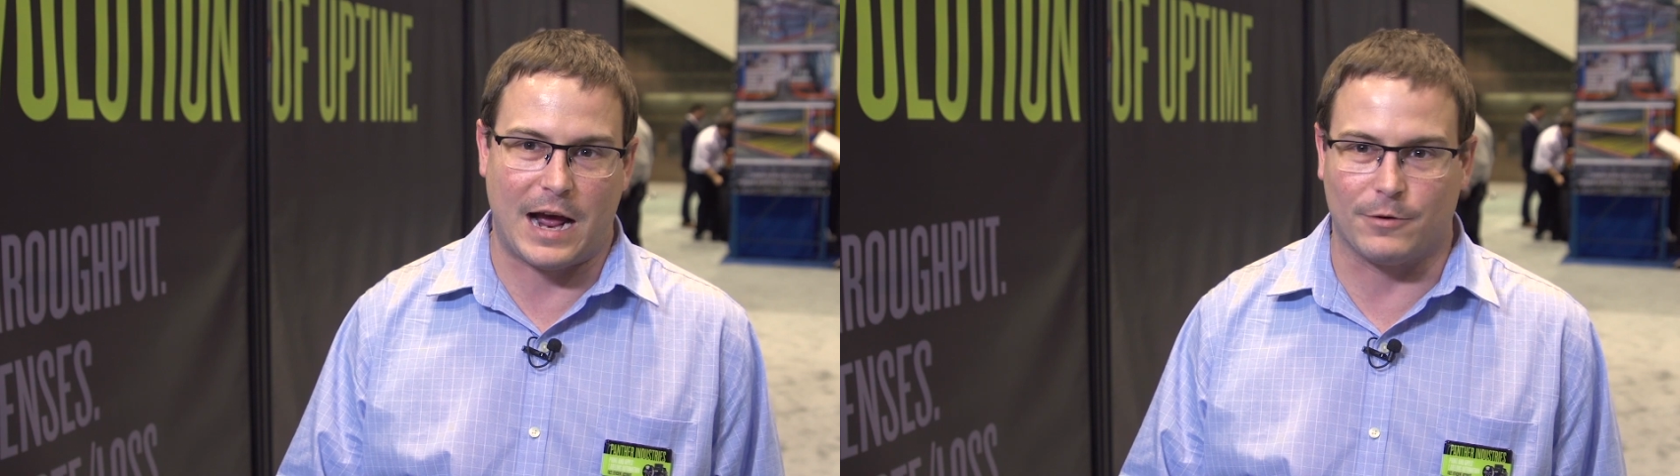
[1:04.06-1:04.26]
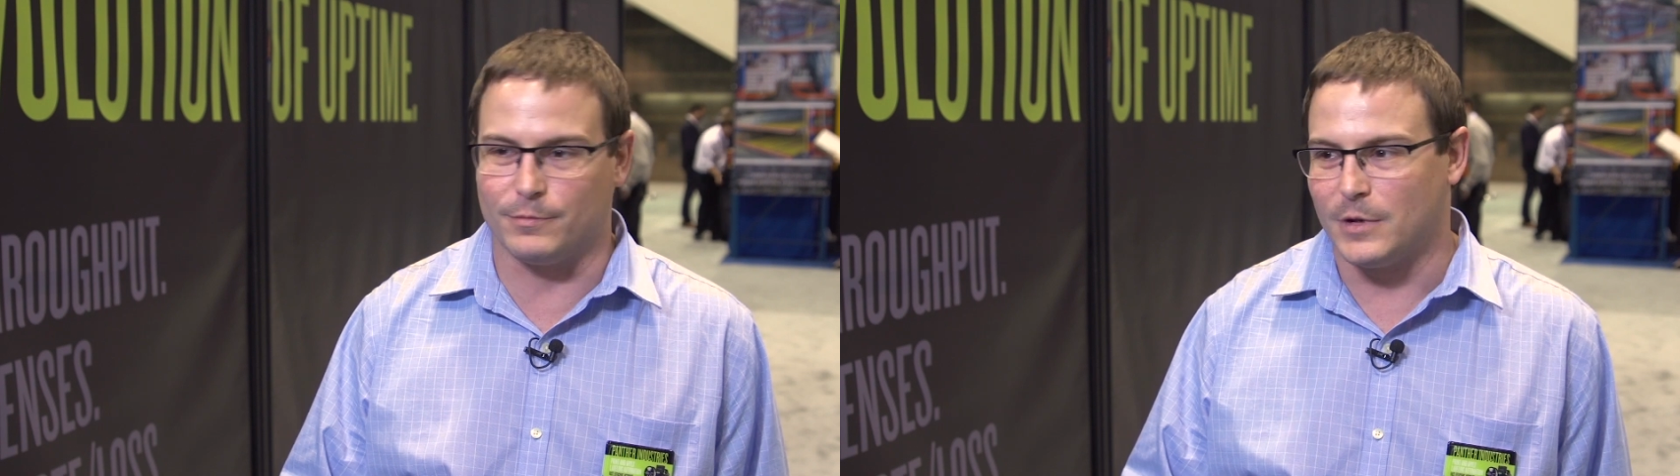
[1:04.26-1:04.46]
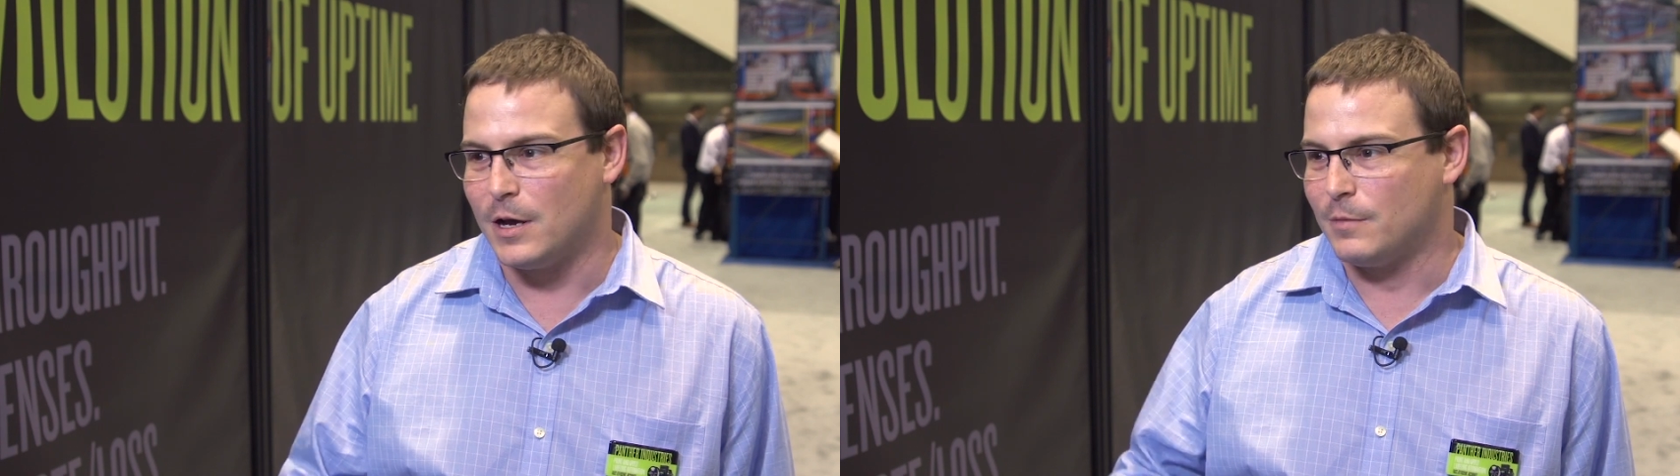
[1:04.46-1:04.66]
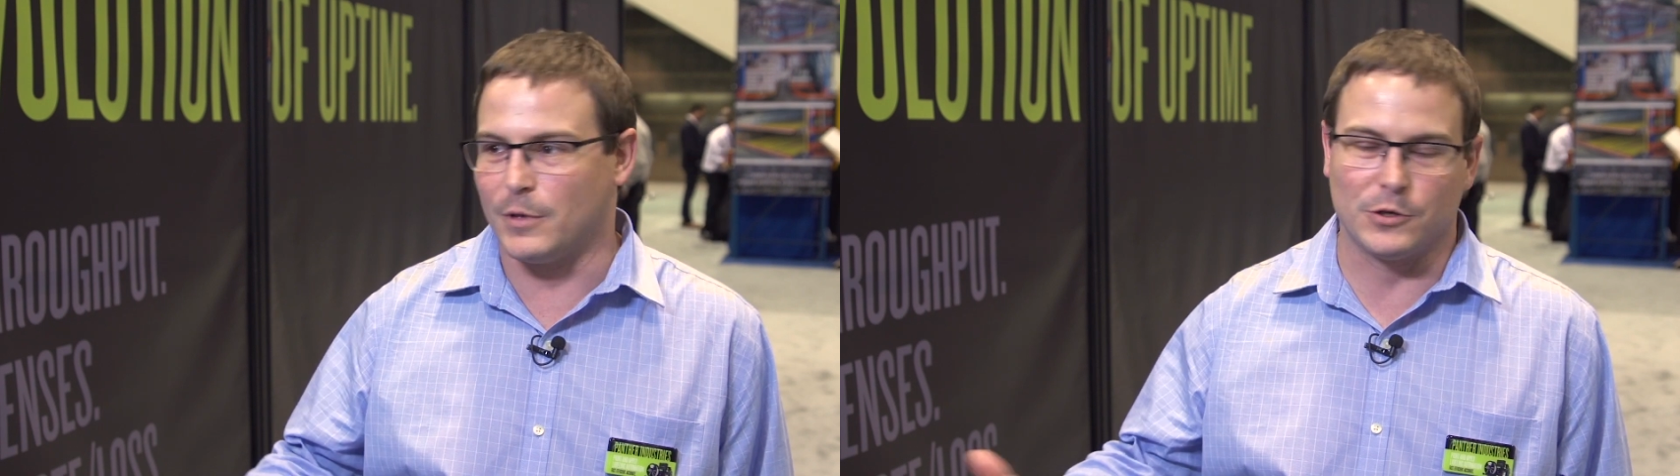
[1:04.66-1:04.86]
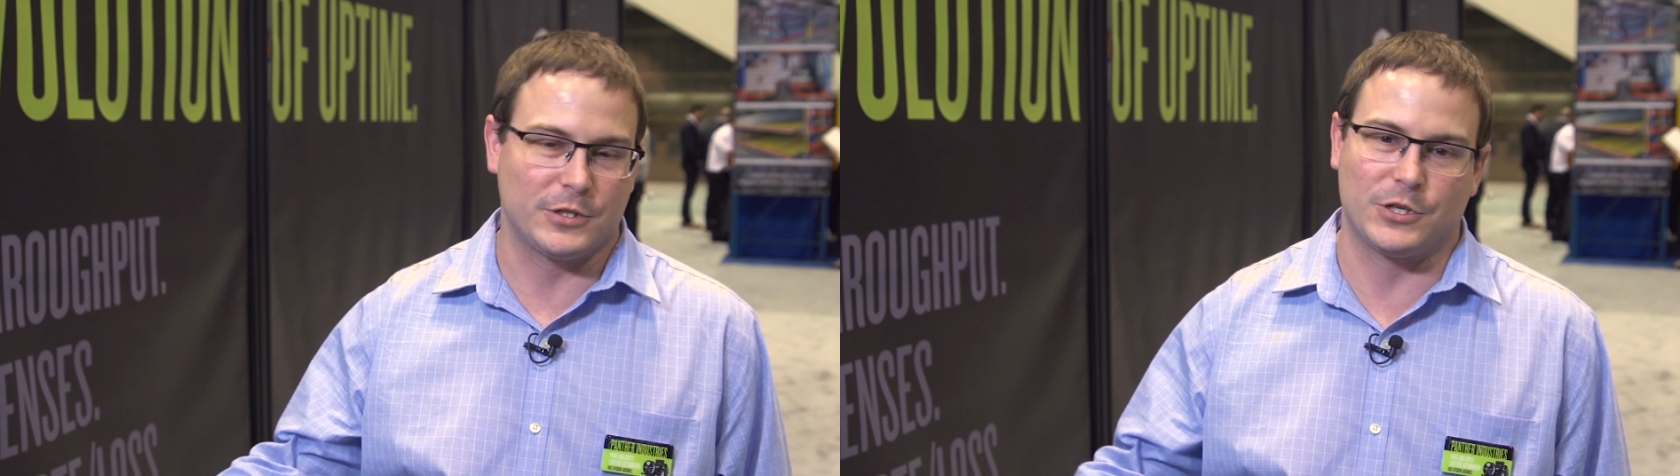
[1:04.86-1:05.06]
out,
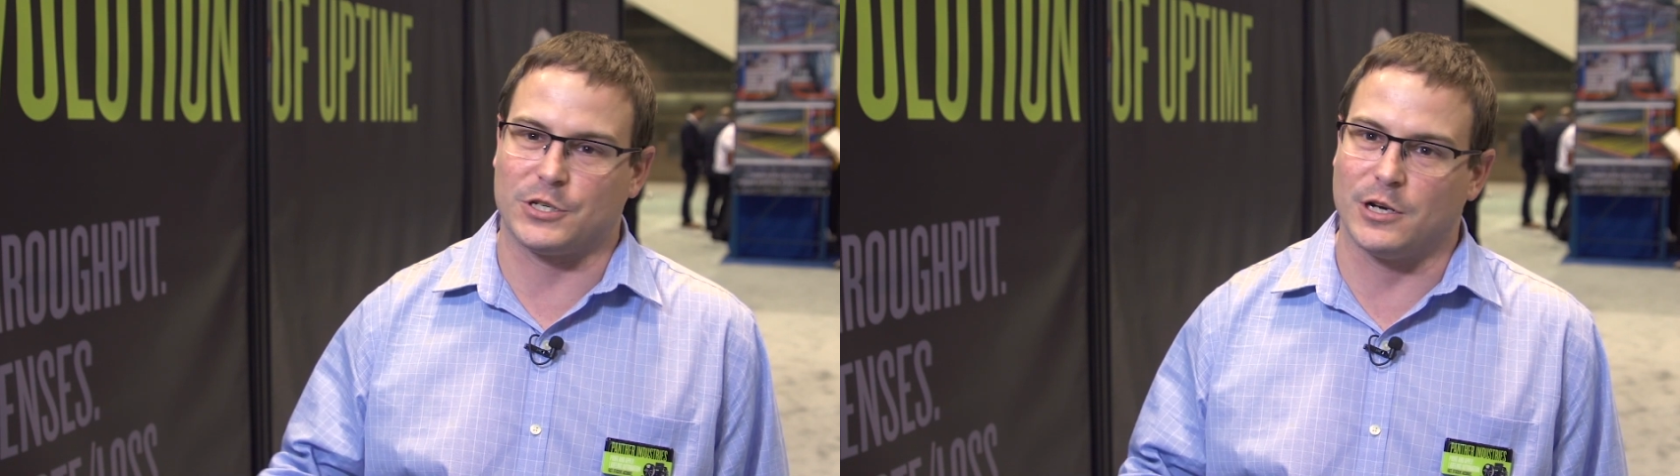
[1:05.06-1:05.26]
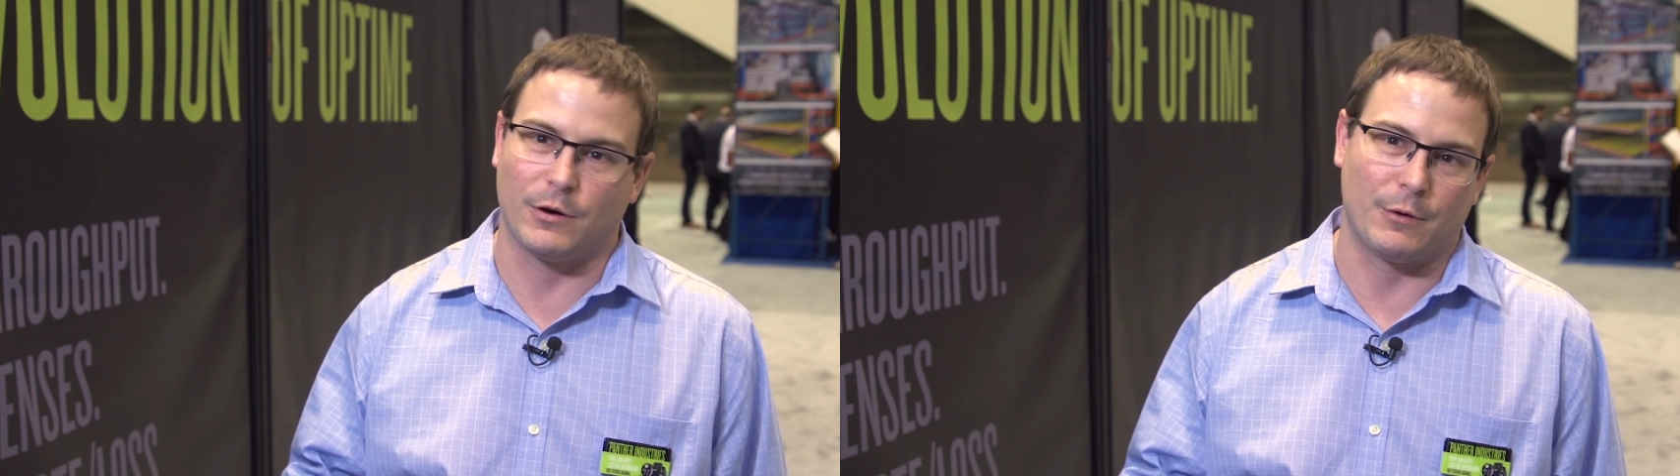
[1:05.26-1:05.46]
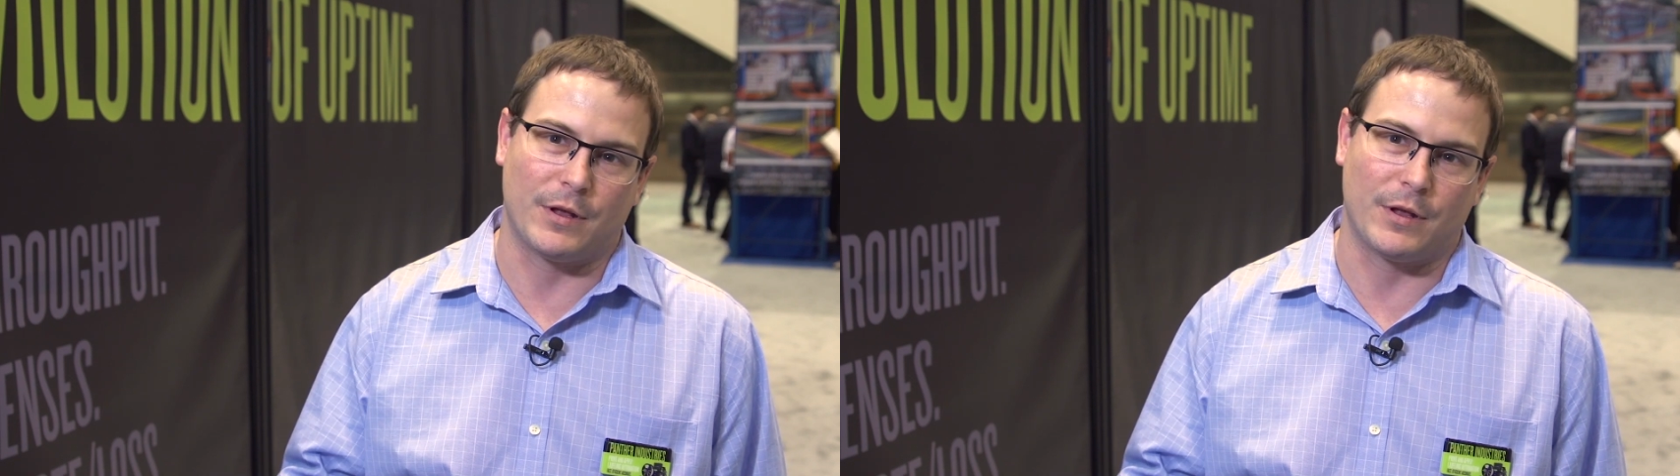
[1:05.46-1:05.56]
mostly just knowing